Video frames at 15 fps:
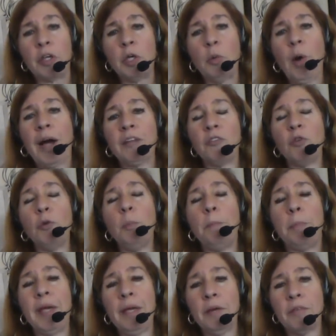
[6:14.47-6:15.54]
you want to
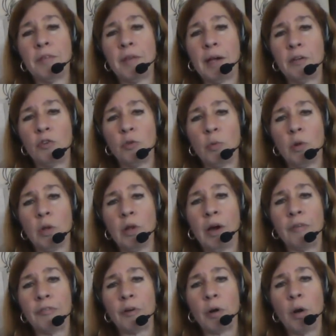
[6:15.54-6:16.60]
be a sensual
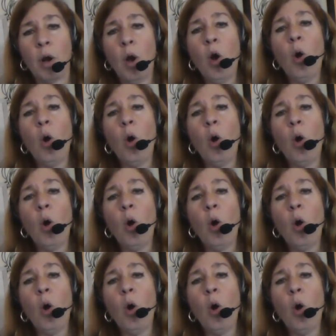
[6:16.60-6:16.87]
lover.